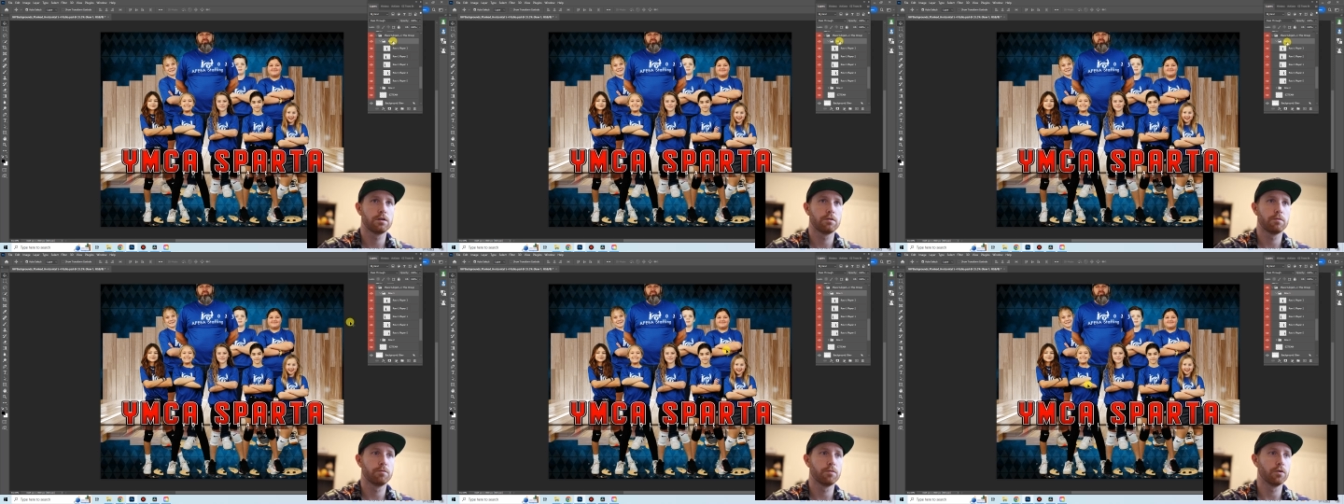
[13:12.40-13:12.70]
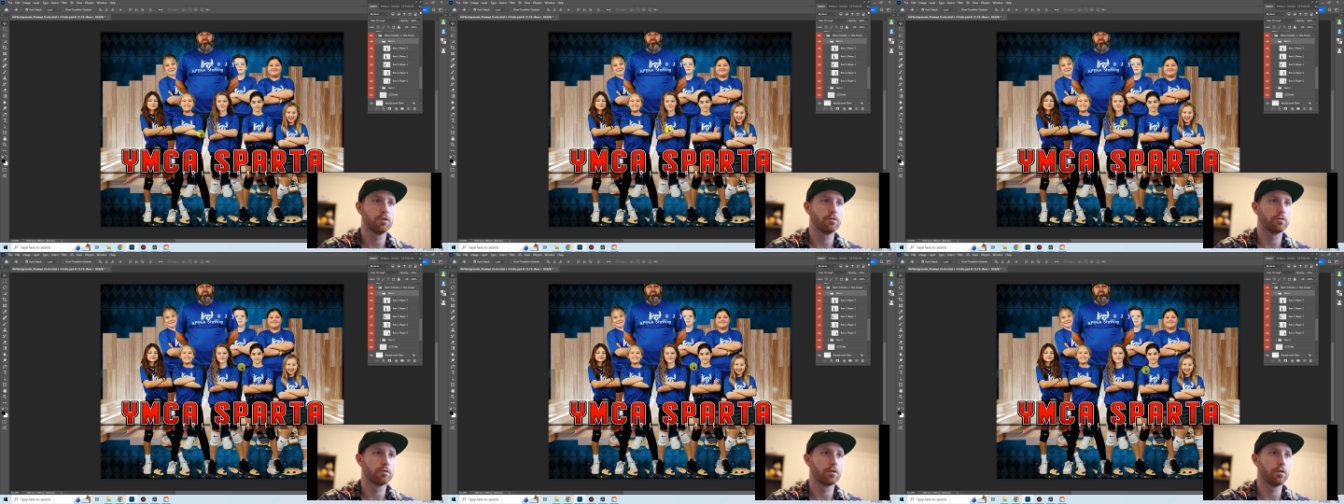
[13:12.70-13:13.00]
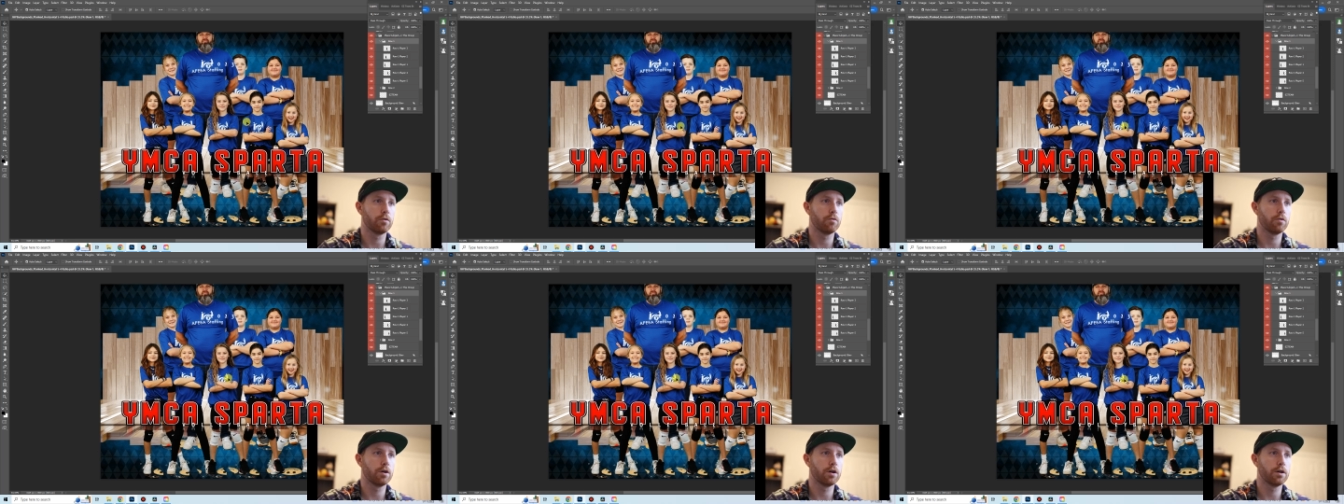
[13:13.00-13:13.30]
pull row
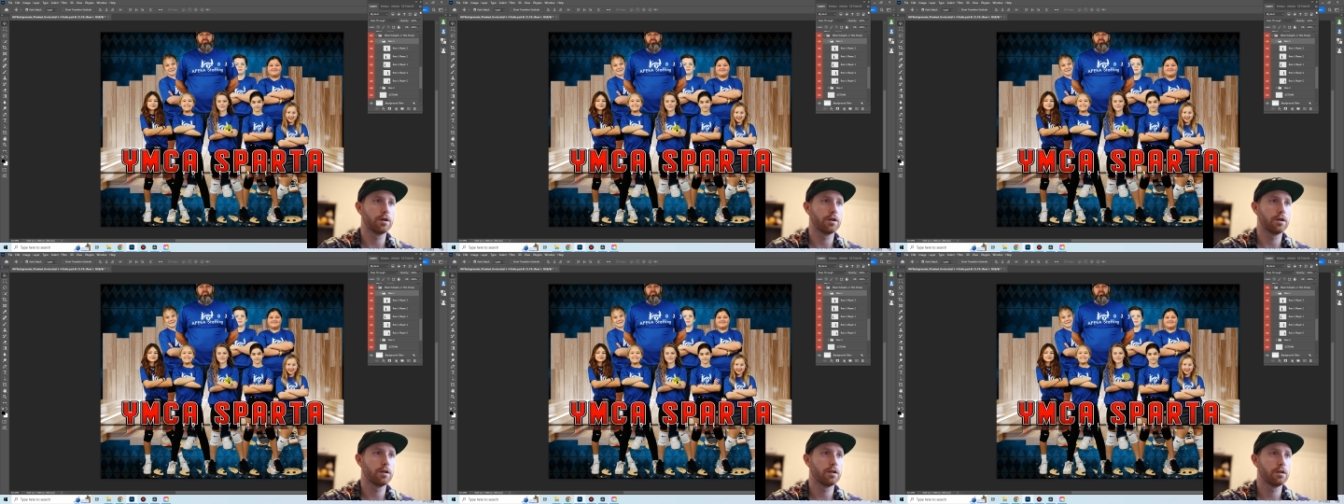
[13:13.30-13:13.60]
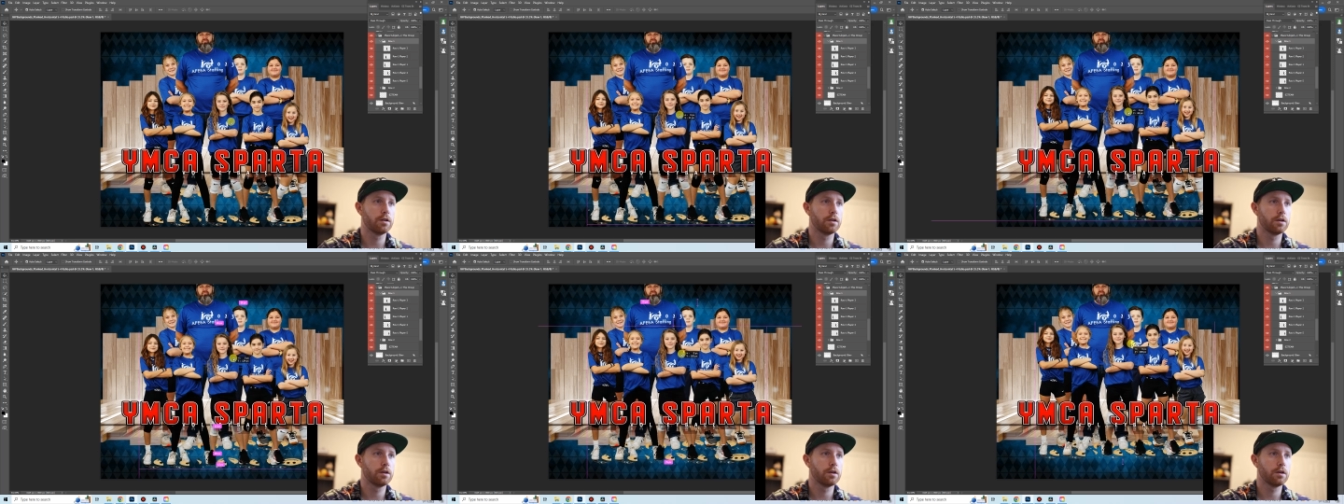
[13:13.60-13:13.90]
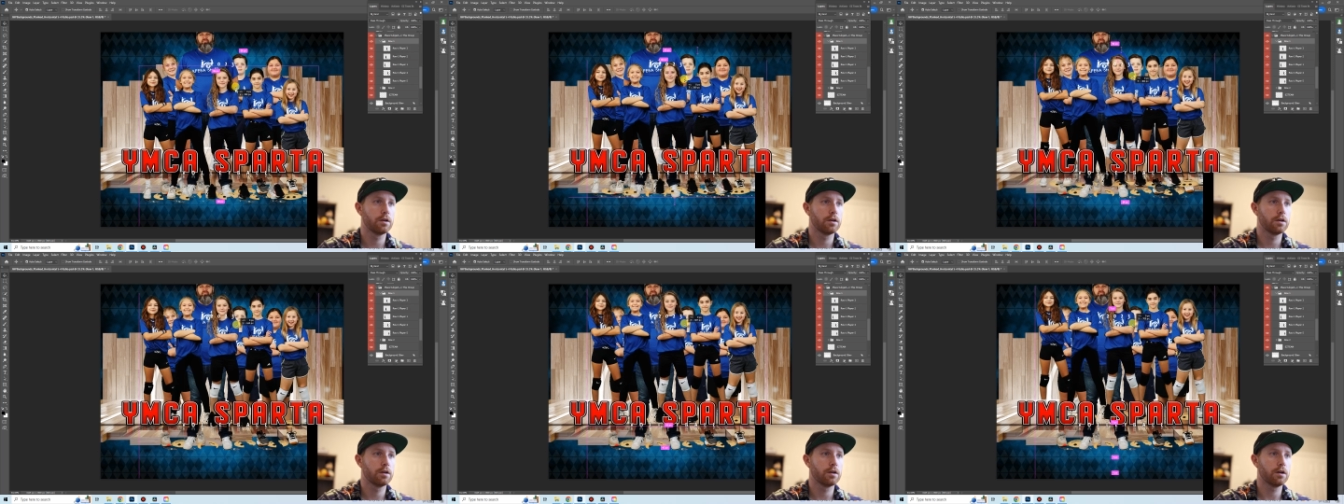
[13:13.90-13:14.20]
1
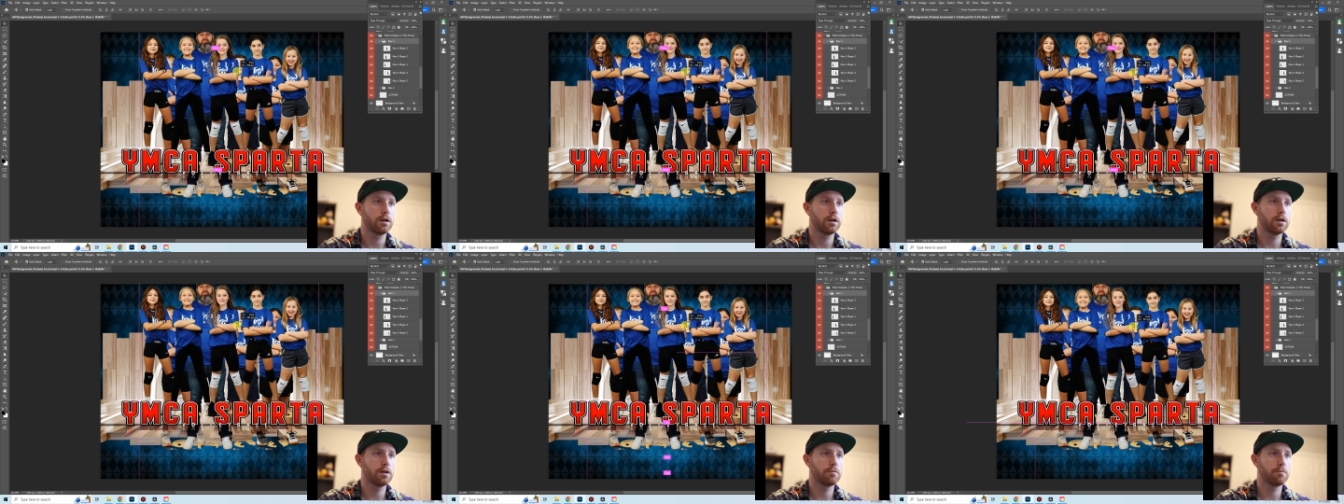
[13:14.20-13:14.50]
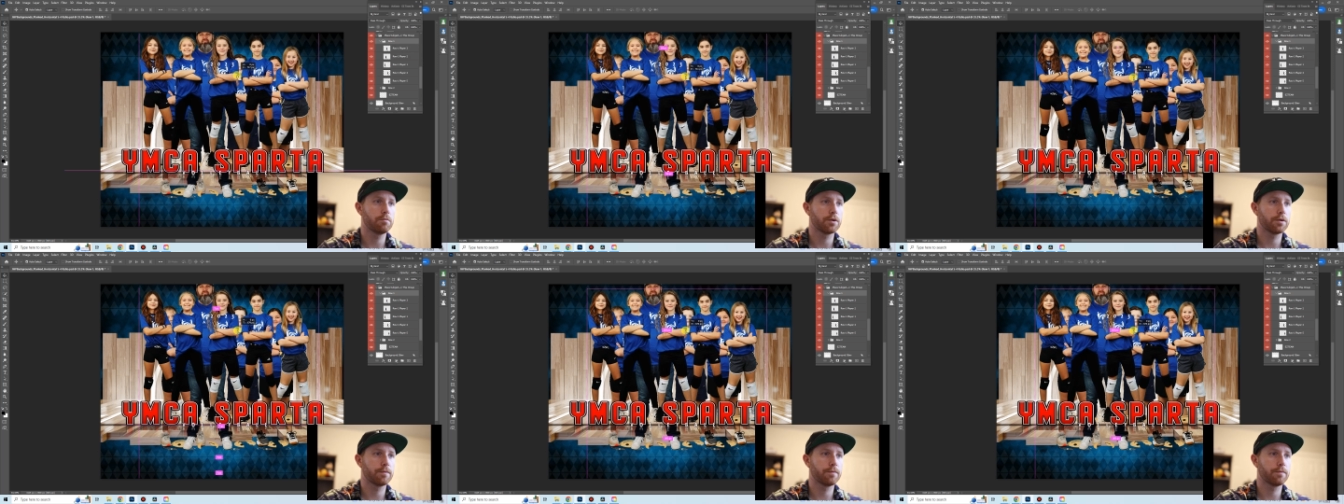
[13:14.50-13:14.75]
up.